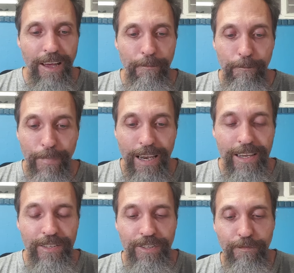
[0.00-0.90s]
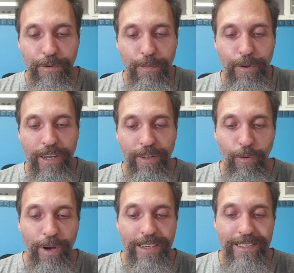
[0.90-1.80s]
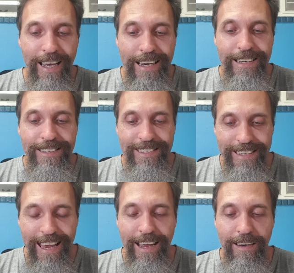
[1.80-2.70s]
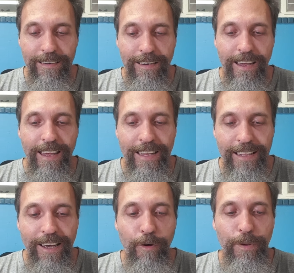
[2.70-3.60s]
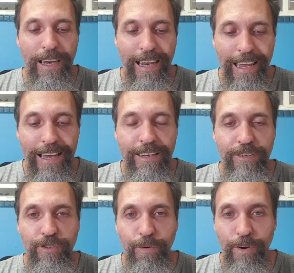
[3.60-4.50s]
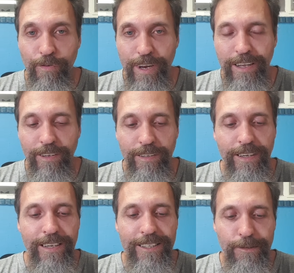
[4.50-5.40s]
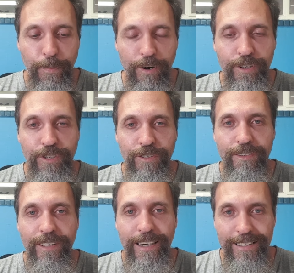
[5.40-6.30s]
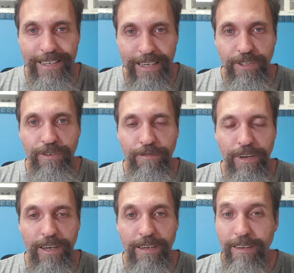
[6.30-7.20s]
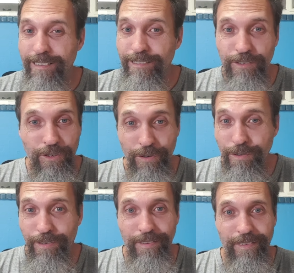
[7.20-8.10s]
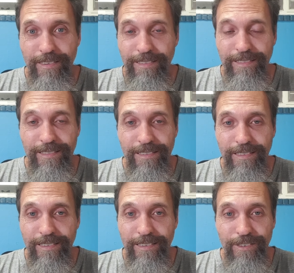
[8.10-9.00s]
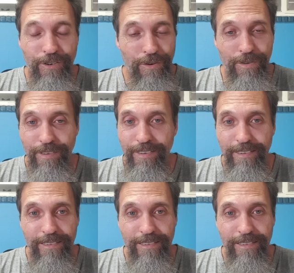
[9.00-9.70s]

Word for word: Millions of people in the West understand that they are being led to a real spiritual catastrophe. Truth. Truth.